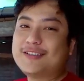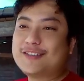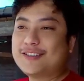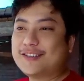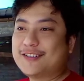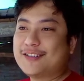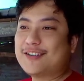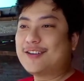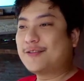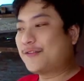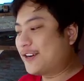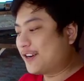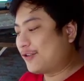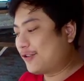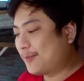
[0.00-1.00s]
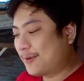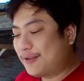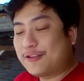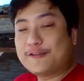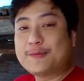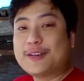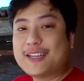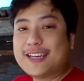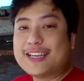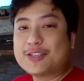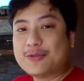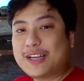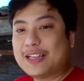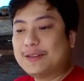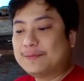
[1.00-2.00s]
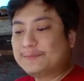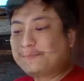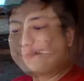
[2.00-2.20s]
turn, a very good amount of money as well.